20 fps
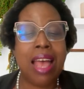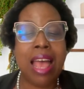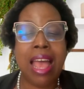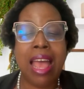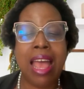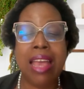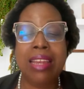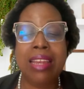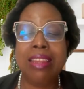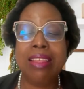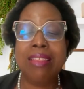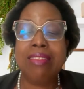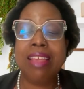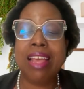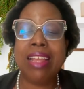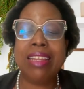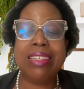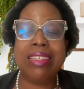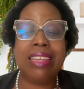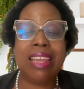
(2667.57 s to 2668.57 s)
And
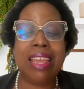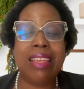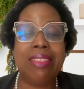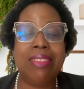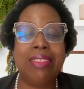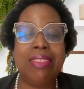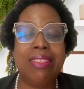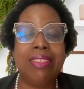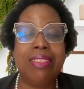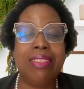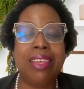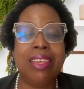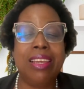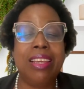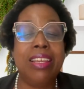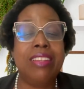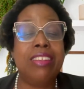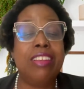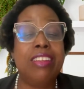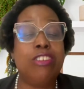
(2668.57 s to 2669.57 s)
that death
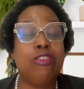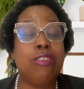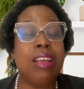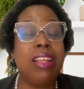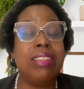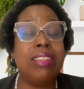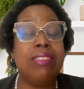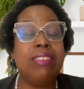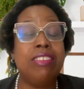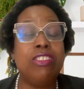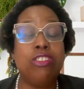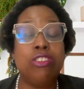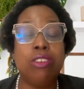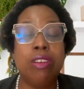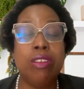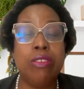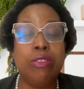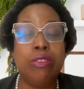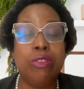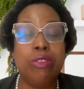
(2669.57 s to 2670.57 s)
is a
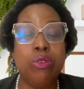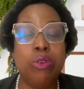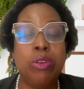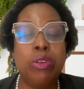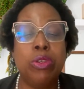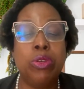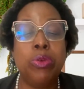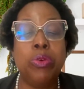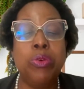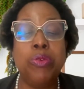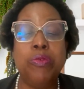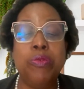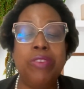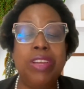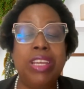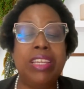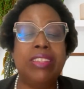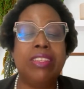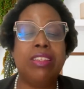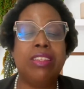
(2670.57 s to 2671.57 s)
transition to a new
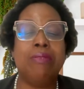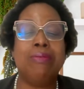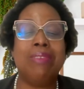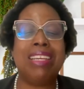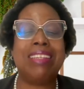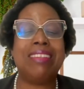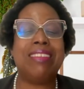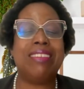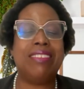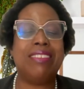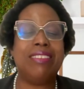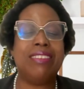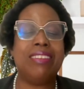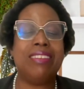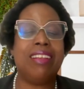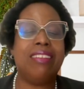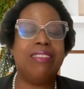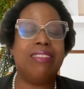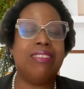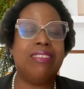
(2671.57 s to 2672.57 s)
phase of
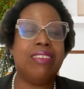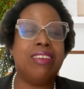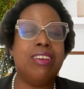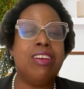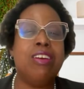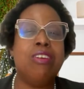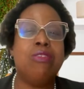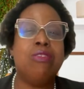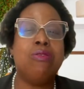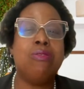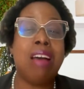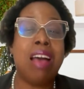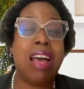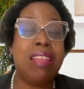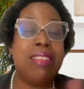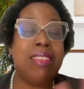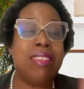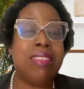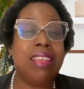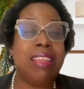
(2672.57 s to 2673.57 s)
existence
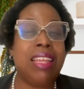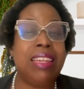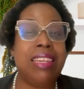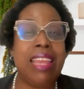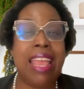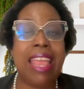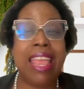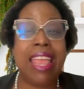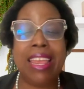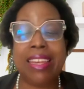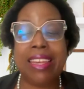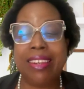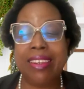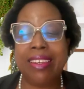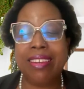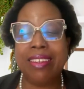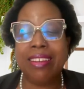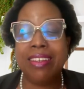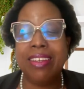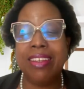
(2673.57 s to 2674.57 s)
rather than the
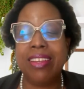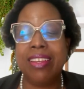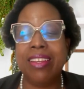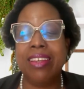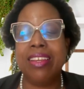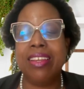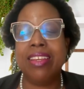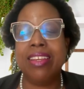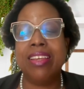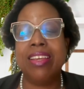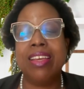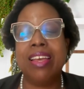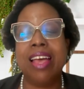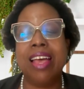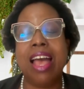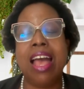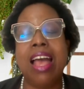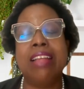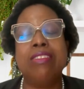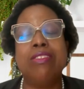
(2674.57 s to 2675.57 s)
end.
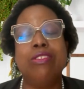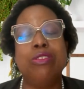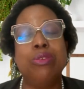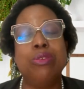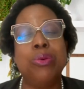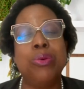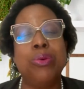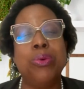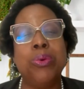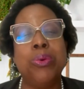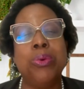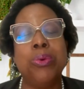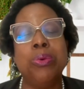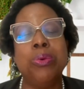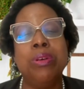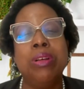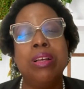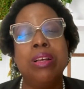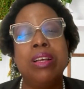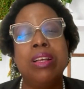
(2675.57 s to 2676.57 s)
And
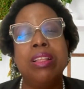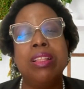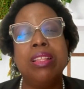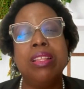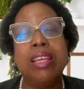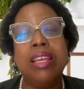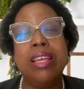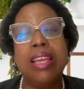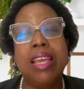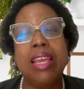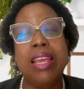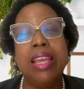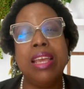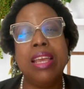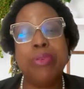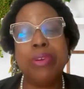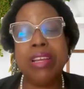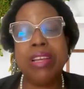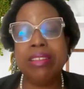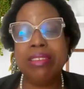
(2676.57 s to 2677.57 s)
so
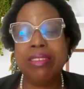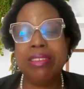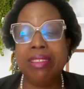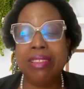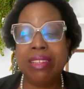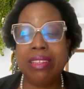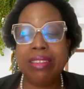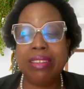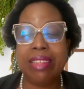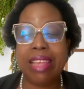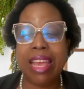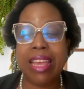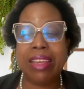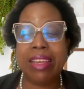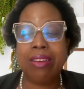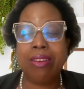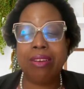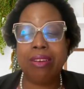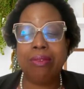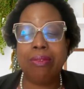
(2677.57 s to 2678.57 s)
embracing this
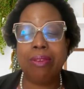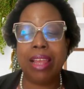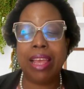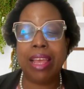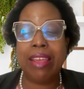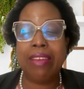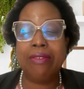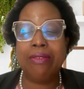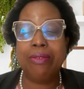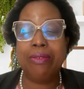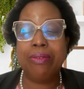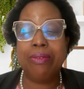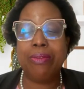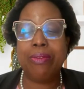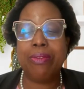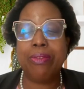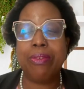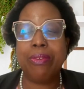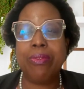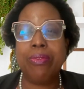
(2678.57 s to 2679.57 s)
cycle of life,
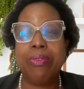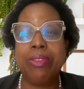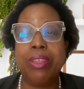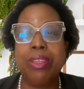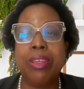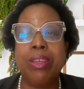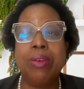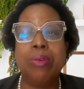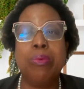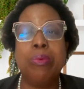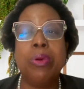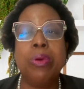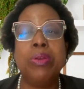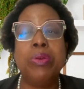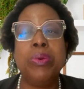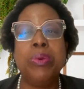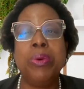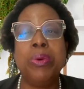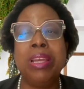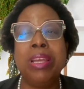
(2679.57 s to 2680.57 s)
we're
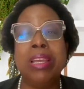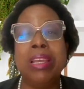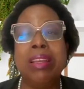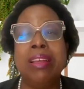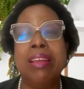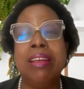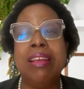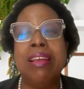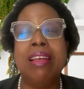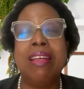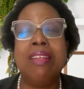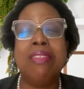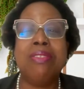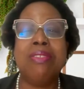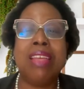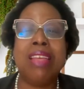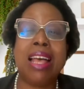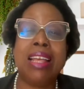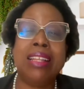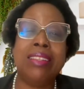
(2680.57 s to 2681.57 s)
knowing
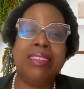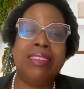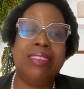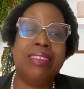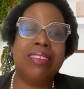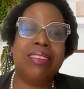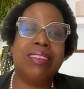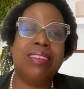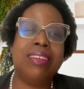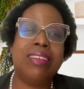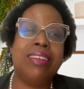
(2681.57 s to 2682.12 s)
that